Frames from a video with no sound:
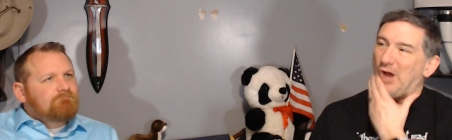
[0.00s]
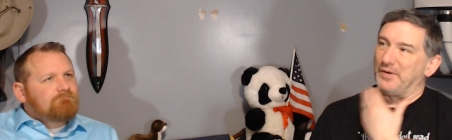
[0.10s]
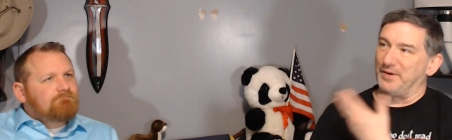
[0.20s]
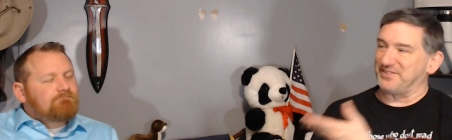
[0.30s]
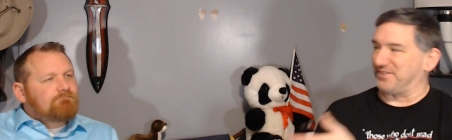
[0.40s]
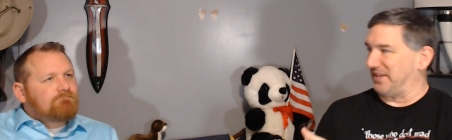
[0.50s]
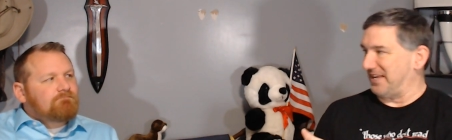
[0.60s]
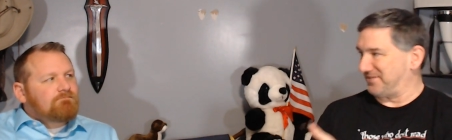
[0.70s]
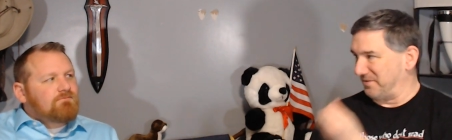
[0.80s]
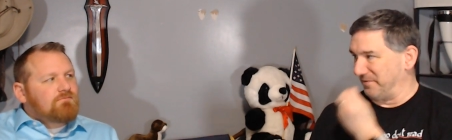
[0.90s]
Speaker 1: we watched it
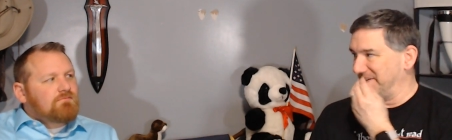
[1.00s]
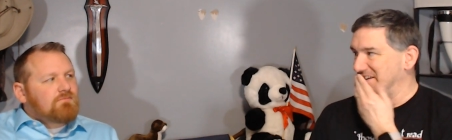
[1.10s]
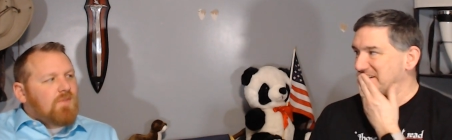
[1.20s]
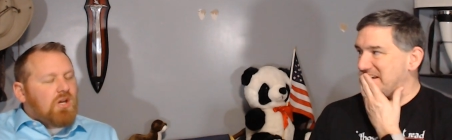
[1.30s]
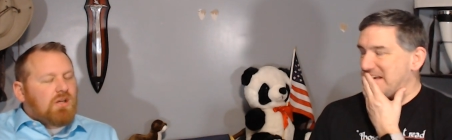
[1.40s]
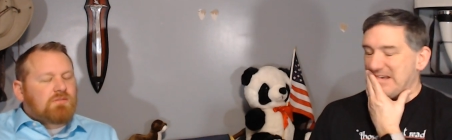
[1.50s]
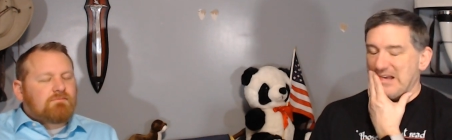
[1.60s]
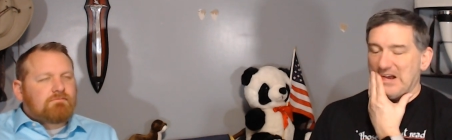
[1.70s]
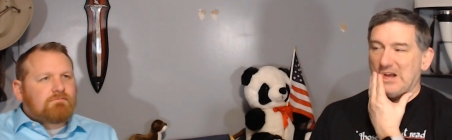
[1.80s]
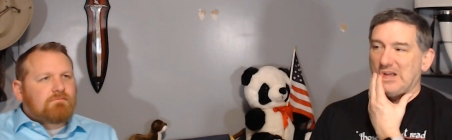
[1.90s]
last summer. Uh,
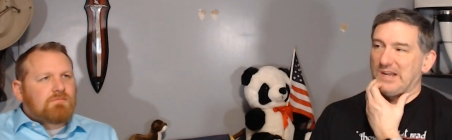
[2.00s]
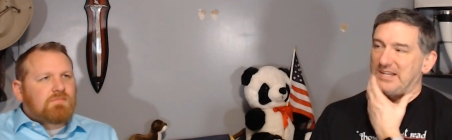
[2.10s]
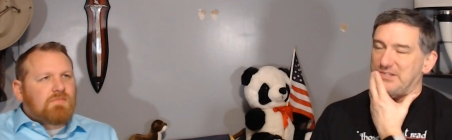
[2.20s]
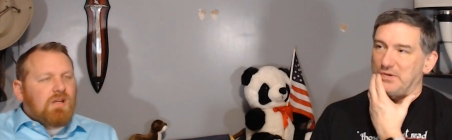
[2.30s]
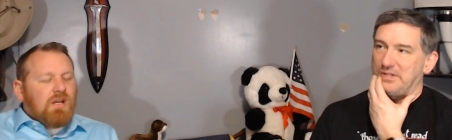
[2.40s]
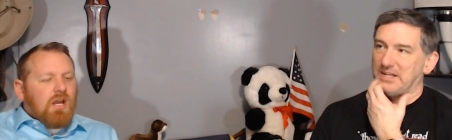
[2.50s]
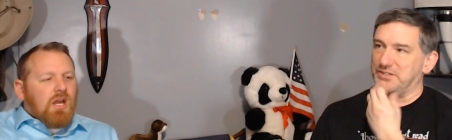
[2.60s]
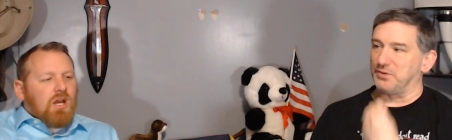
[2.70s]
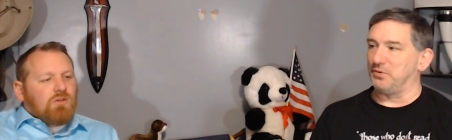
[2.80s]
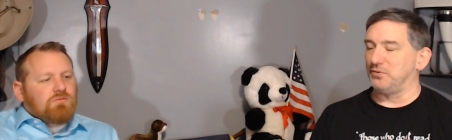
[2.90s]
uh, not so not
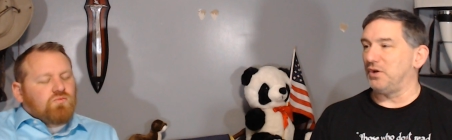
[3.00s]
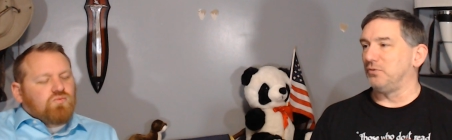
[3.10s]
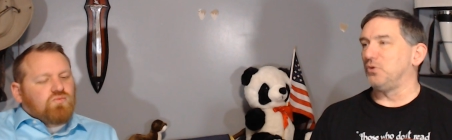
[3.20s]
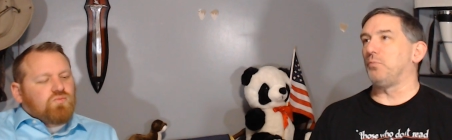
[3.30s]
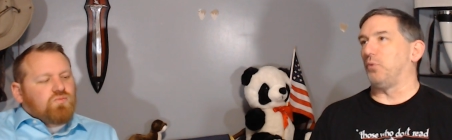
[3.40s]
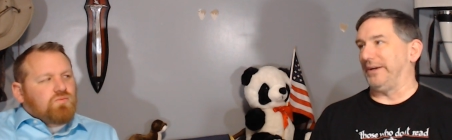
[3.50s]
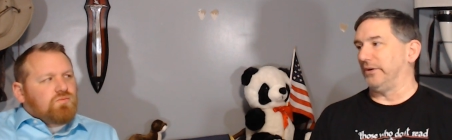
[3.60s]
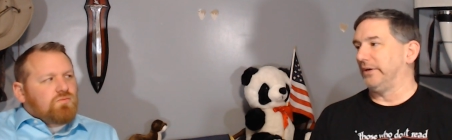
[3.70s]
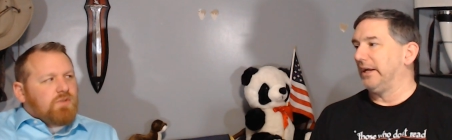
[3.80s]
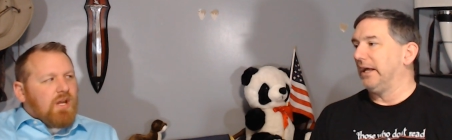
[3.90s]
so no, no
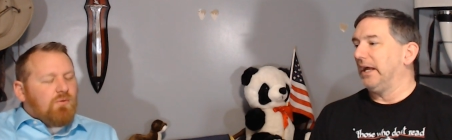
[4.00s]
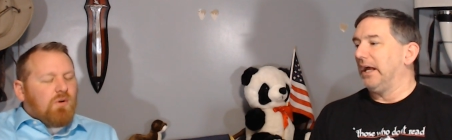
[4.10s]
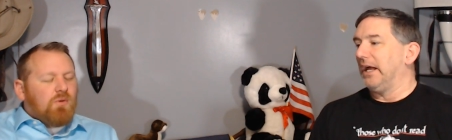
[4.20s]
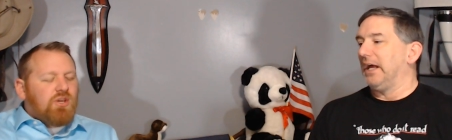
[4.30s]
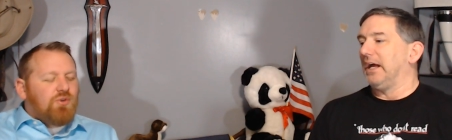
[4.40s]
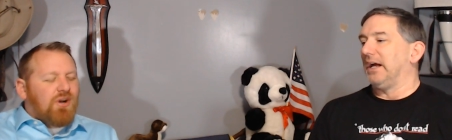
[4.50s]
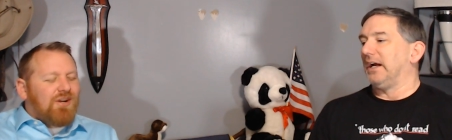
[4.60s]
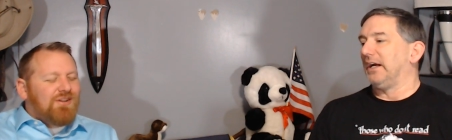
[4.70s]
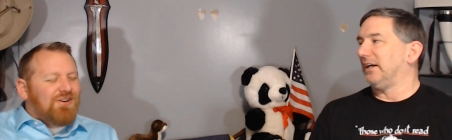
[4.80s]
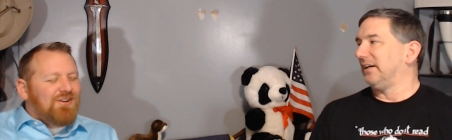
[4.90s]
bueno.
Speaker 2: Yeah, well when you were
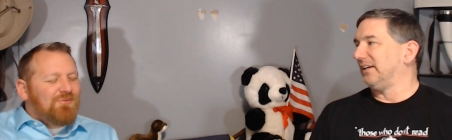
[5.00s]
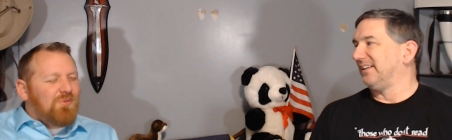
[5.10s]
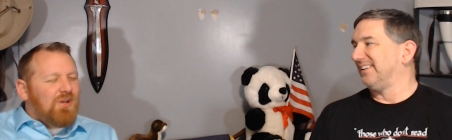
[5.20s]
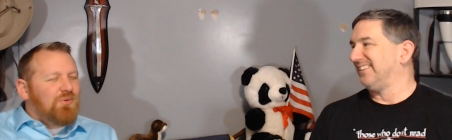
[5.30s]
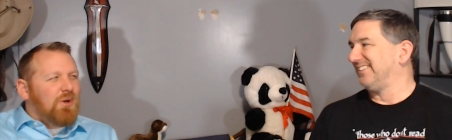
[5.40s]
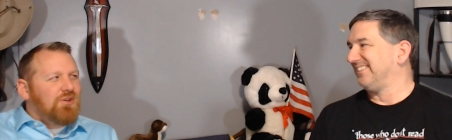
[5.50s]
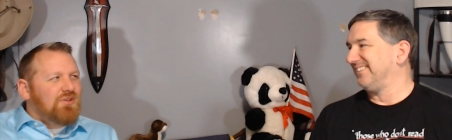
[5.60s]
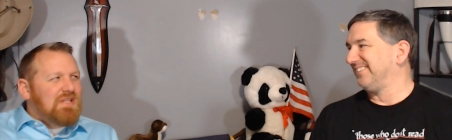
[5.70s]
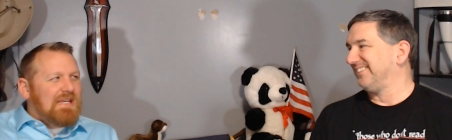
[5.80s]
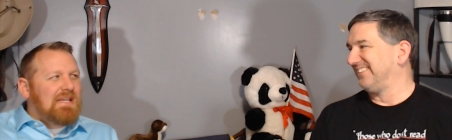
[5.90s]
in your when you were in your
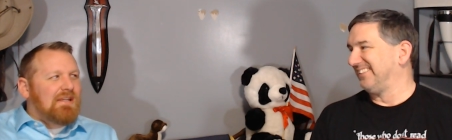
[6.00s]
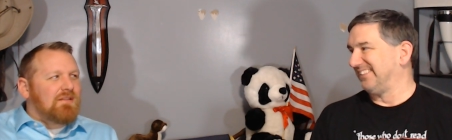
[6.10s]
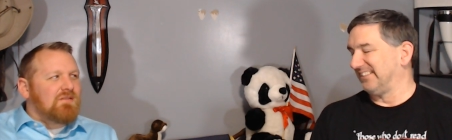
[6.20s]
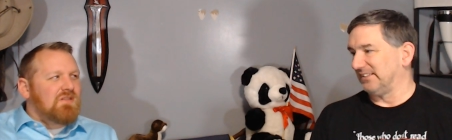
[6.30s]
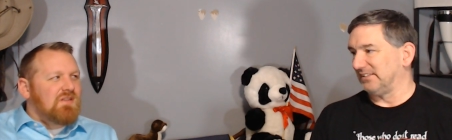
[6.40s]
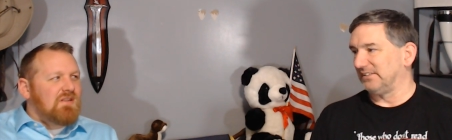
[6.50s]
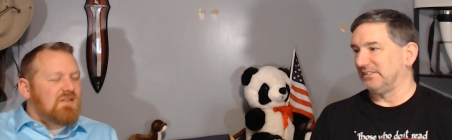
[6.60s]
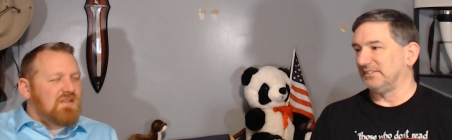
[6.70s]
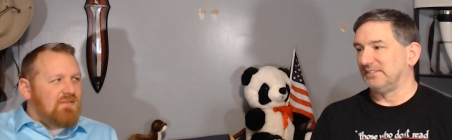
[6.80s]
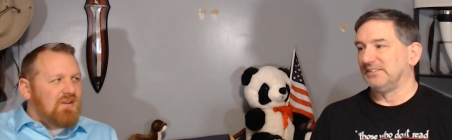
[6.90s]
teens in the
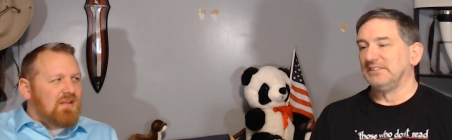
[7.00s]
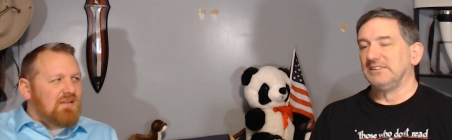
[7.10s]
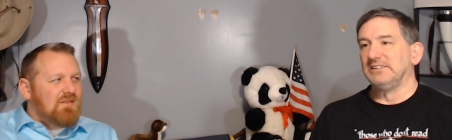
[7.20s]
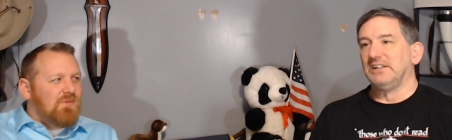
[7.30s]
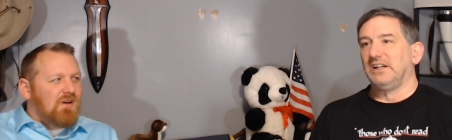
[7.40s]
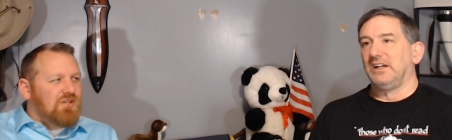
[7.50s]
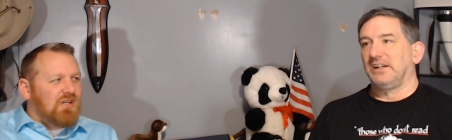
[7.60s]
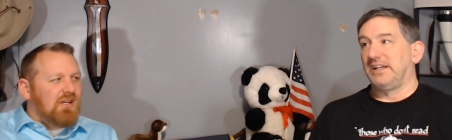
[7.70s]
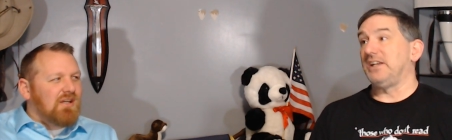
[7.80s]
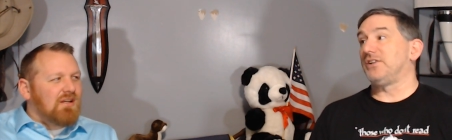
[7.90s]
70s
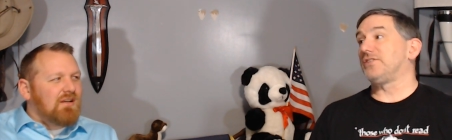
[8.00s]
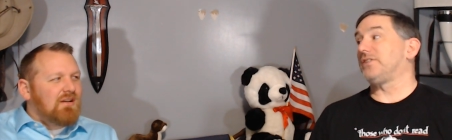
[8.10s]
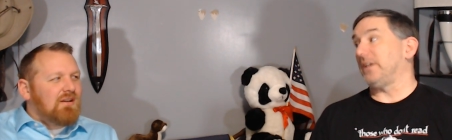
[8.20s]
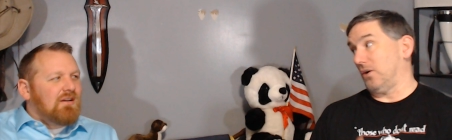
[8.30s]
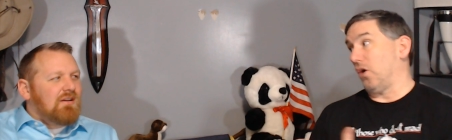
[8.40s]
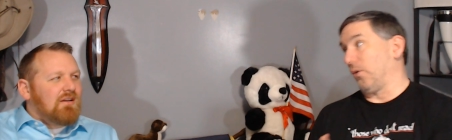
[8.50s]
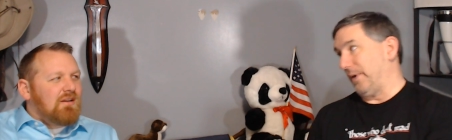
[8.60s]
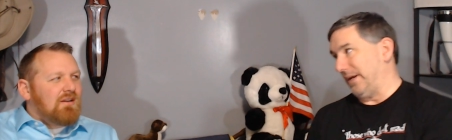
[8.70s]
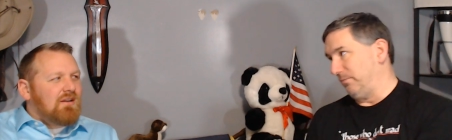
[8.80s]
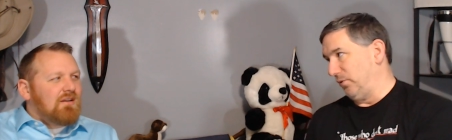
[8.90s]
watching getting it, to see an
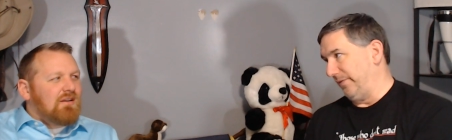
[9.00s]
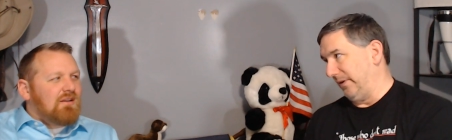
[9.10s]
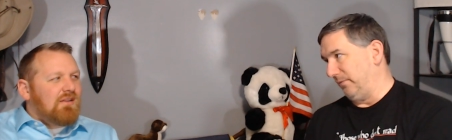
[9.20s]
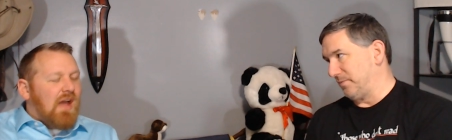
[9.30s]
R-rated
Speaker 1: movie was